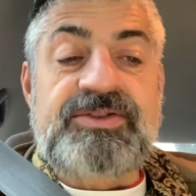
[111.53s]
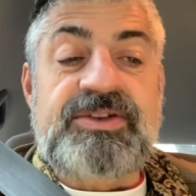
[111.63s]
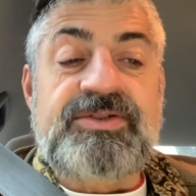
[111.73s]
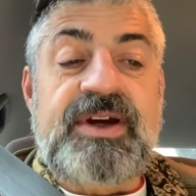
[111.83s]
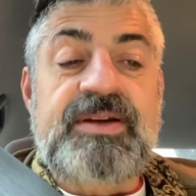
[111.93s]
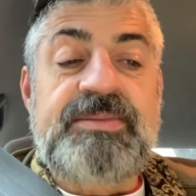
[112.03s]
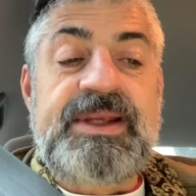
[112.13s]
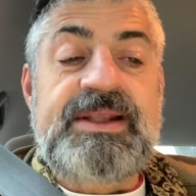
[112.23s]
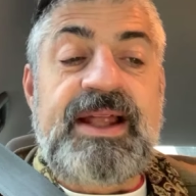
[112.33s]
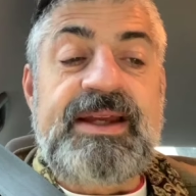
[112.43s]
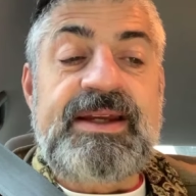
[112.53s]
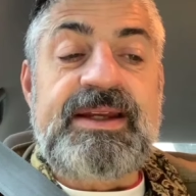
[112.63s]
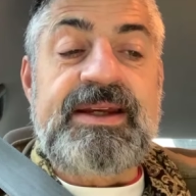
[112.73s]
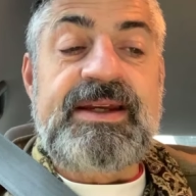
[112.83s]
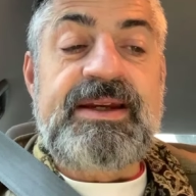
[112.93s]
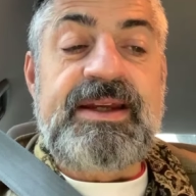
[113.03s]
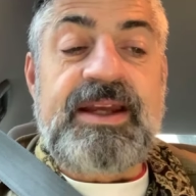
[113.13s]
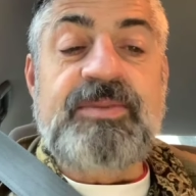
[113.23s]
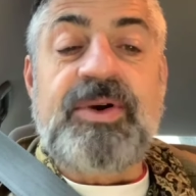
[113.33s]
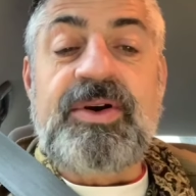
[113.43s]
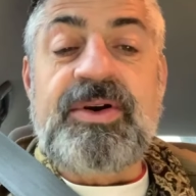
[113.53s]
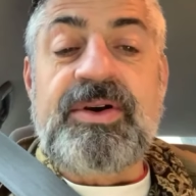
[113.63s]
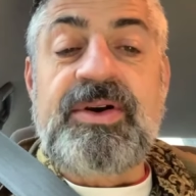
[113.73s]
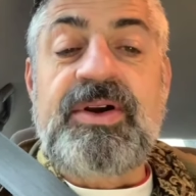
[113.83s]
to try to be like him or her,